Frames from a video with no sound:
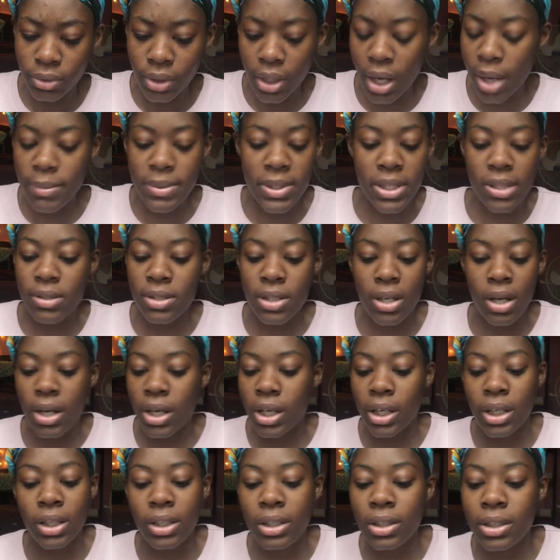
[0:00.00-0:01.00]
i'm so
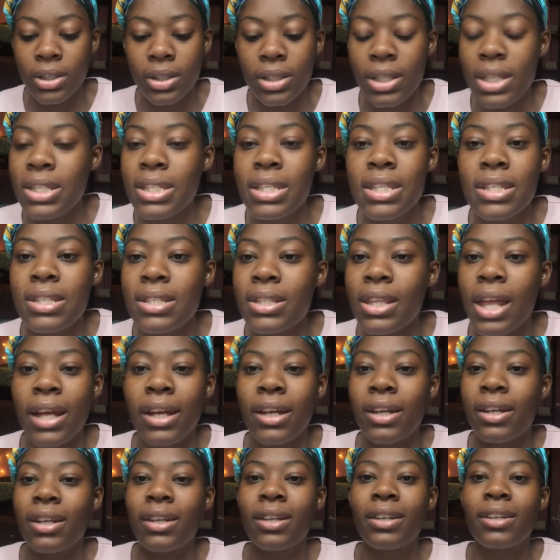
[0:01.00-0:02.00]
sorry this is
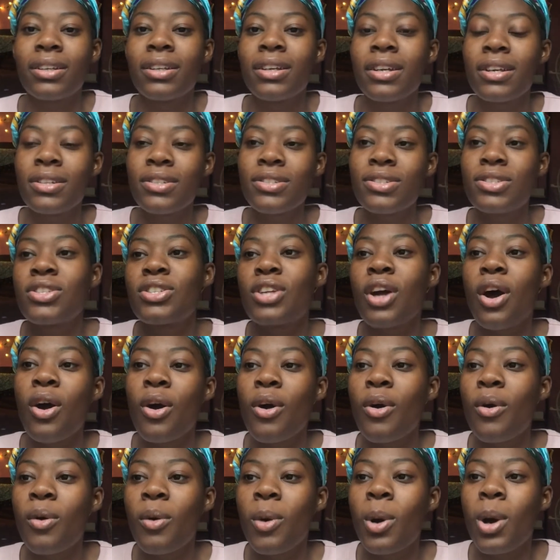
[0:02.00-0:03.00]
like a
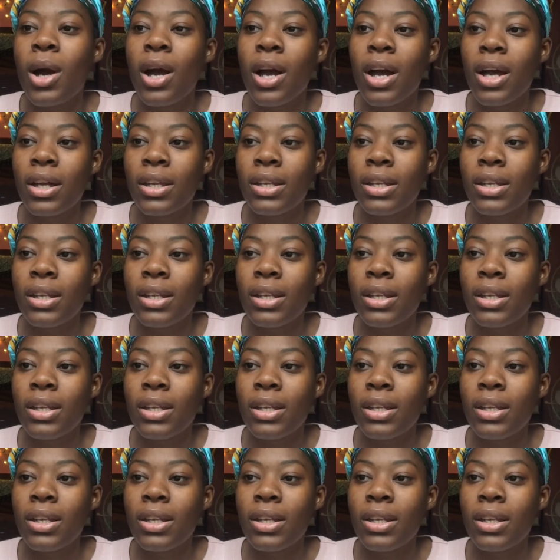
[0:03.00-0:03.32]
so